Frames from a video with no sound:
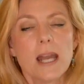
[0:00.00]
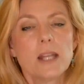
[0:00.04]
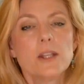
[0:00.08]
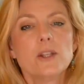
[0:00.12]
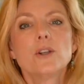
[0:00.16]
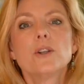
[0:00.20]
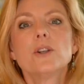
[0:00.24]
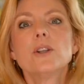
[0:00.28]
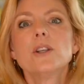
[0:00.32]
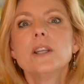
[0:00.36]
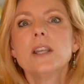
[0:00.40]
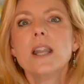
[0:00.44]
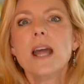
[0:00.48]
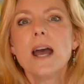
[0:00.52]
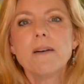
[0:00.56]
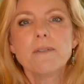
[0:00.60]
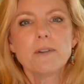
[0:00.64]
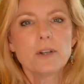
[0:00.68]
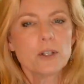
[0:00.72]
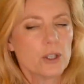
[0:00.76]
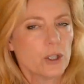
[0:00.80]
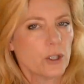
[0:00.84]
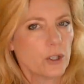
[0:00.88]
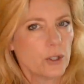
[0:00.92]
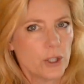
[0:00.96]
and you're
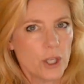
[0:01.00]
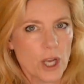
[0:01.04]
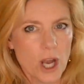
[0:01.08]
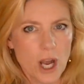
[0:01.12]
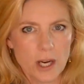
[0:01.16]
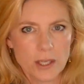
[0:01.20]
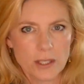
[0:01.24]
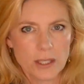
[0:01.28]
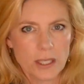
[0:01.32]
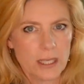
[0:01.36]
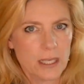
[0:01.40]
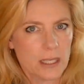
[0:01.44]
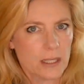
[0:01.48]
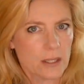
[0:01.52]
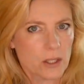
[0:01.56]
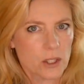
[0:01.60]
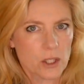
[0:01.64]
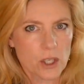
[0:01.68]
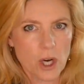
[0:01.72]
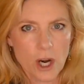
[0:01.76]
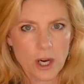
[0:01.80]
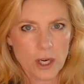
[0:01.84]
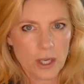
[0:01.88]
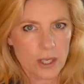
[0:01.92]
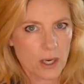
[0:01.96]
never too young to get
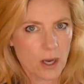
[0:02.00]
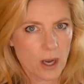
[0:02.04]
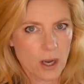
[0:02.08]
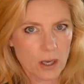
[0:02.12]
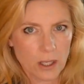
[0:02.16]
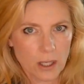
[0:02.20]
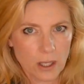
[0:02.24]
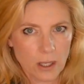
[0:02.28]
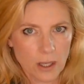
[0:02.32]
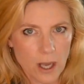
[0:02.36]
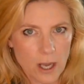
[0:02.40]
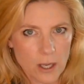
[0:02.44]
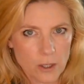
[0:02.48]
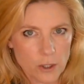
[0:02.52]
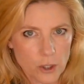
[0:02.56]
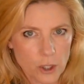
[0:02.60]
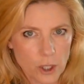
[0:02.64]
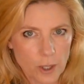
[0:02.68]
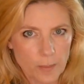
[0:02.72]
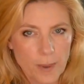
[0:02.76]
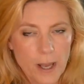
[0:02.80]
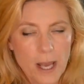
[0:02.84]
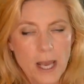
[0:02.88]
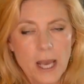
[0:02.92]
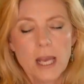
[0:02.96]
started on
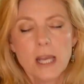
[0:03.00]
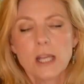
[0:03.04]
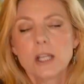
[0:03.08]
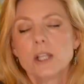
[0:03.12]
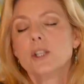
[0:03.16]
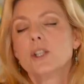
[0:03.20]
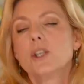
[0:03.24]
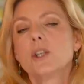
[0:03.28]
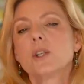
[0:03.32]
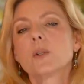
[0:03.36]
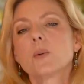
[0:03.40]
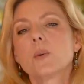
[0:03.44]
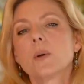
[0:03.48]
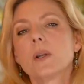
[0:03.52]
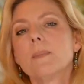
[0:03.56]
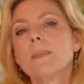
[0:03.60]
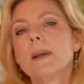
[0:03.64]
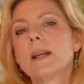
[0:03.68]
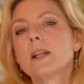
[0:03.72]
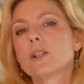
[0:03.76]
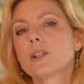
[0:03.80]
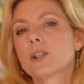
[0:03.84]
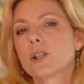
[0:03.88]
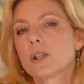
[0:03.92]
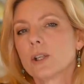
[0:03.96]
colostrum. You just want to
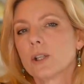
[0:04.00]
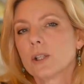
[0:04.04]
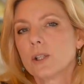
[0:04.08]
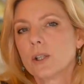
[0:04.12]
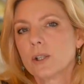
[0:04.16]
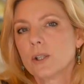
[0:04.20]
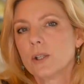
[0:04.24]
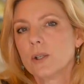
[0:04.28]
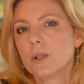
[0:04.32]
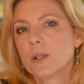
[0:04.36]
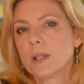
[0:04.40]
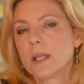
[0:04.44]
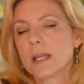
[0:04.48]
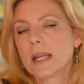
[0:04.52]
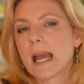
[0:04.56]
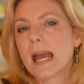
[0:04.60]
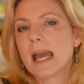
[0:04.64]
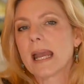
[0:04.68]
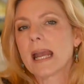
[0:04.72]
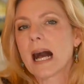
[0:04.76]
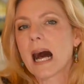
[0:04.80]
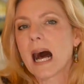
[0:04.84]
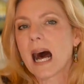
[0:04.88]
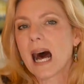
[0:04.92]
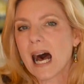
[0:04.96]
make sure you're using
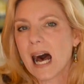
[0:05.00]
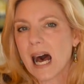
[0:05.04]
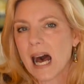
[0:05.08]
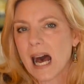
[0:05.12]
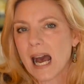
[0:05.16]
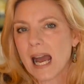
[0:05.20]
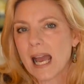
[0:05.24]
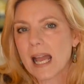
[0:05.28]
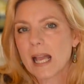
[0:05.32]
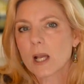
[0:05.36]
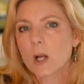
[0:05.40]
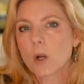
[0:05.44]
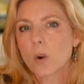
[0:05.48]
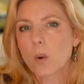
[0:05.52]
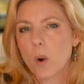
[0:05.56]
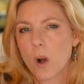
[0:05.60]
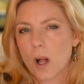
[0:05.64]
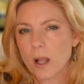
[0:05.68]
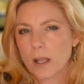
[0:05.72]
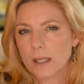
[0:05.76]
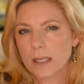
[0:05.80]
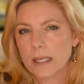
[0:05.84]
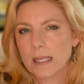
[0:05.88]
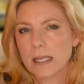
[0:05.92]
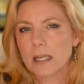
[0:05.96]
a high
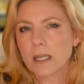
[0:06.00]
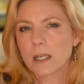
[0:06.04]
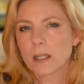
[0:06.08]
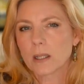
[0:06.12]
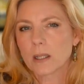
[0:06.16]
quality